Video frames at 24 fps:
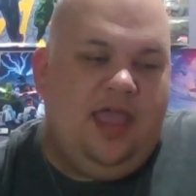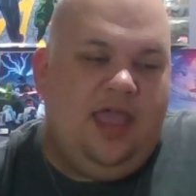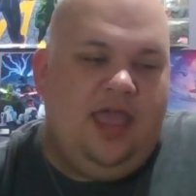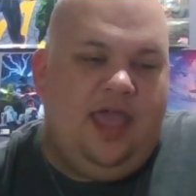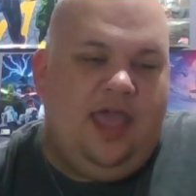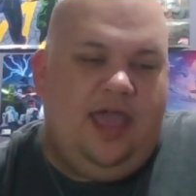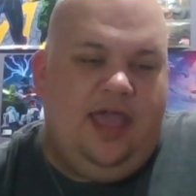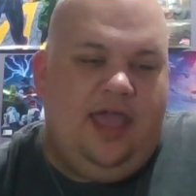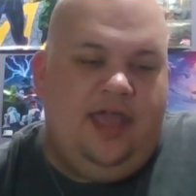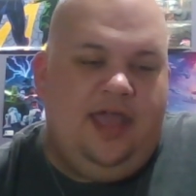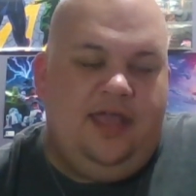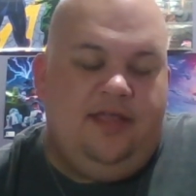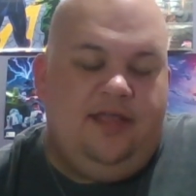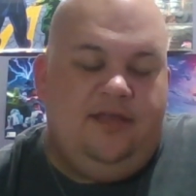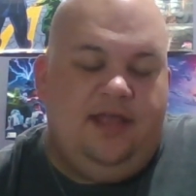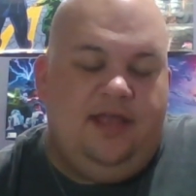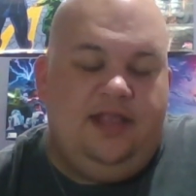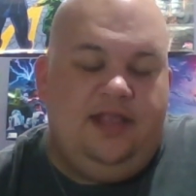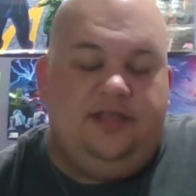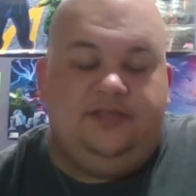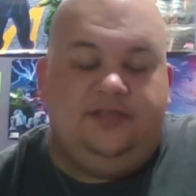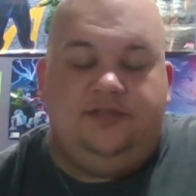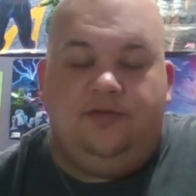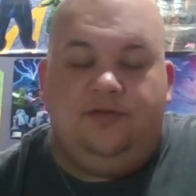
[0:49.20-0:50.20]
And in
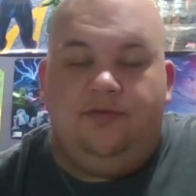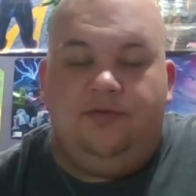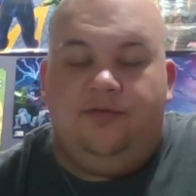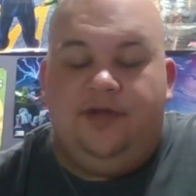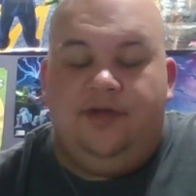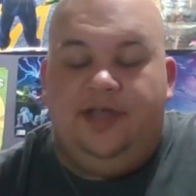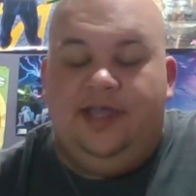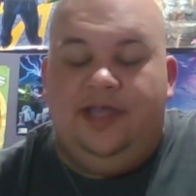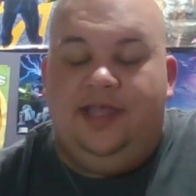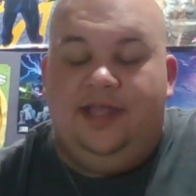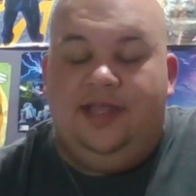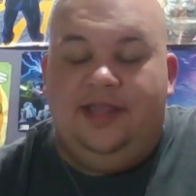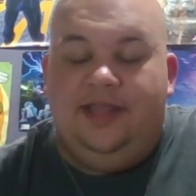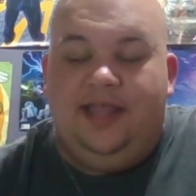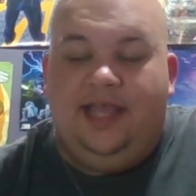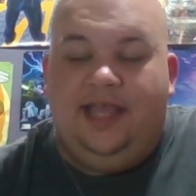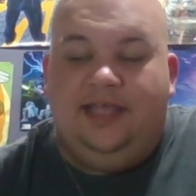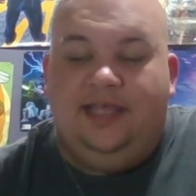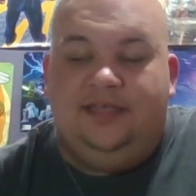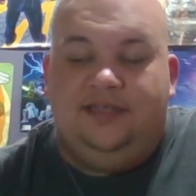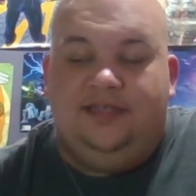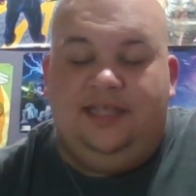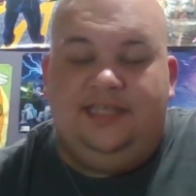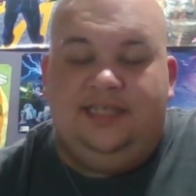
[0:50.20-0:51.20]
the story,
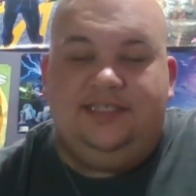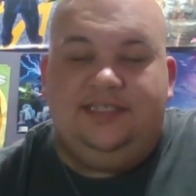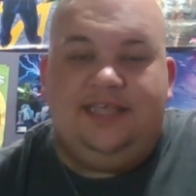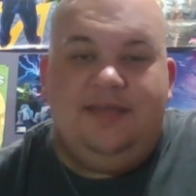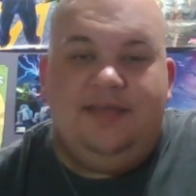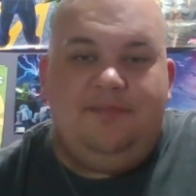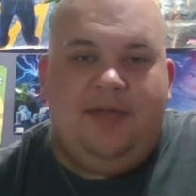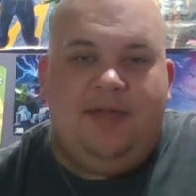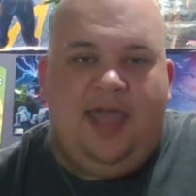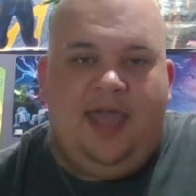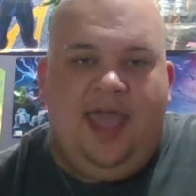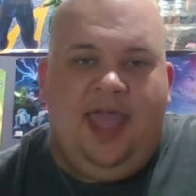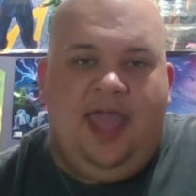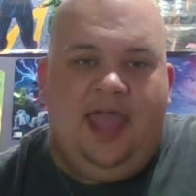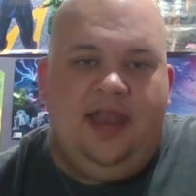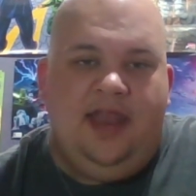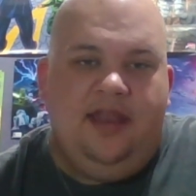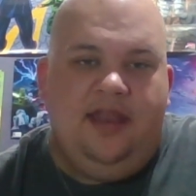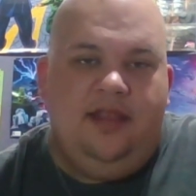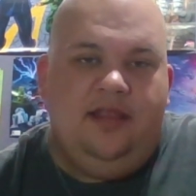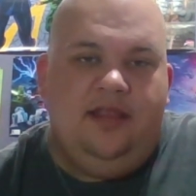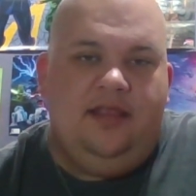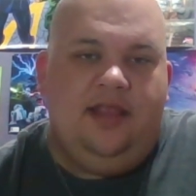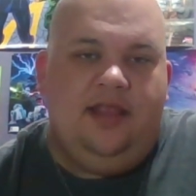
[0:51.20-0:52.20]
they skip
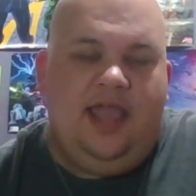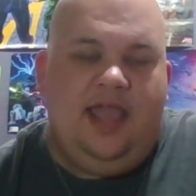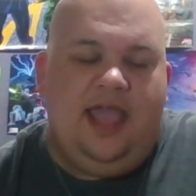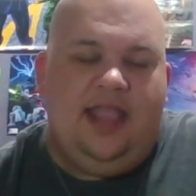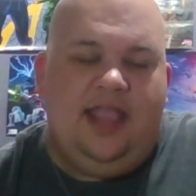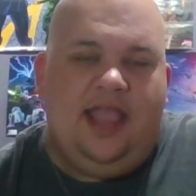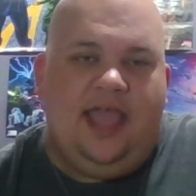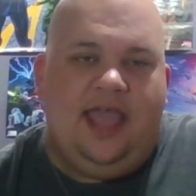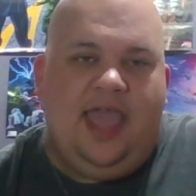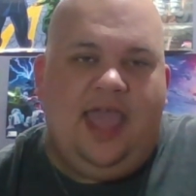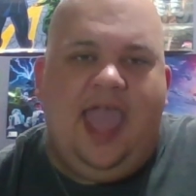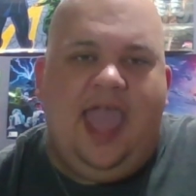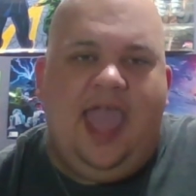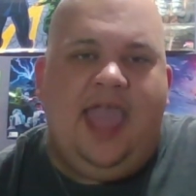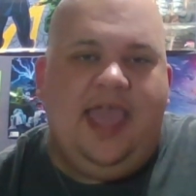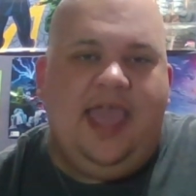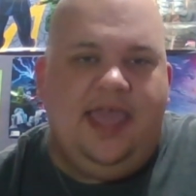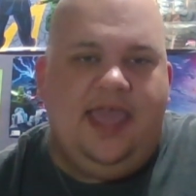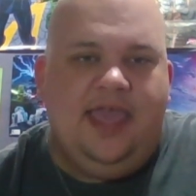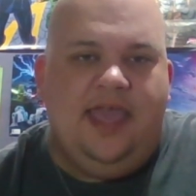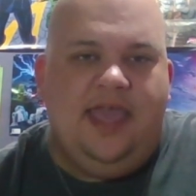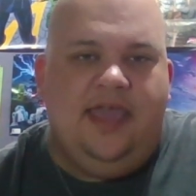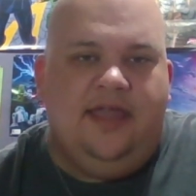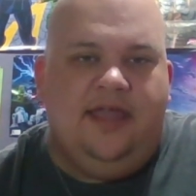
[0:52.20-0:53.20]
ahead like 8
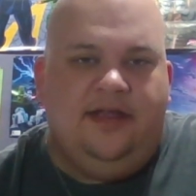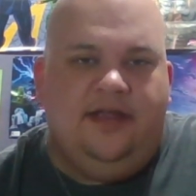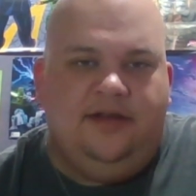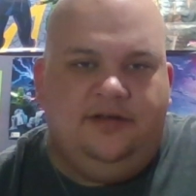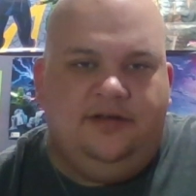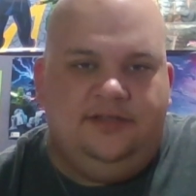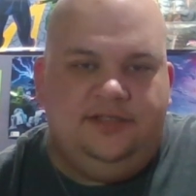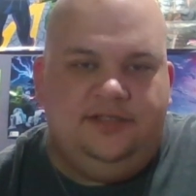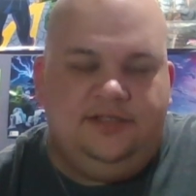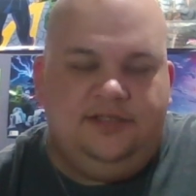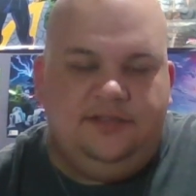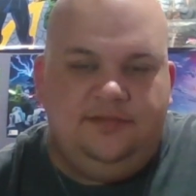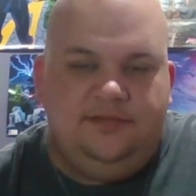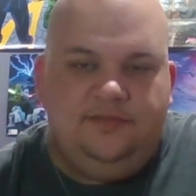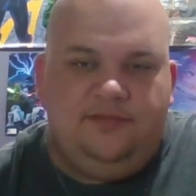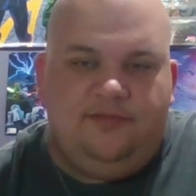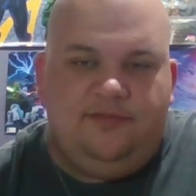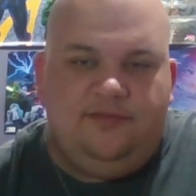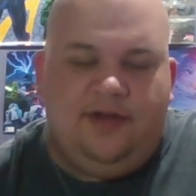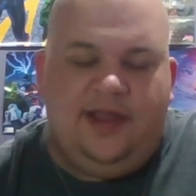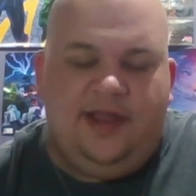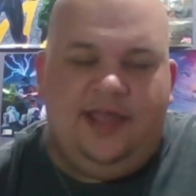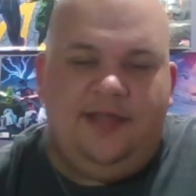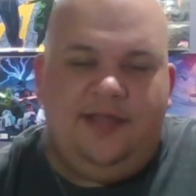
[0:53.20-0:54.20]
years,
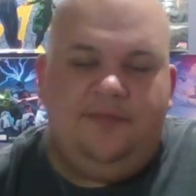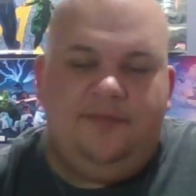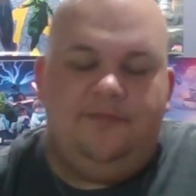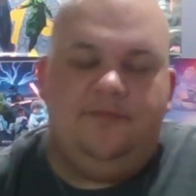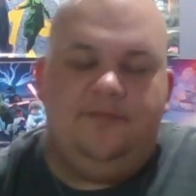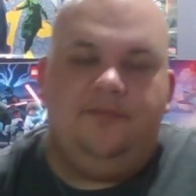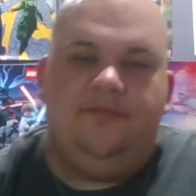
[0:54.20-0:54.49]
right?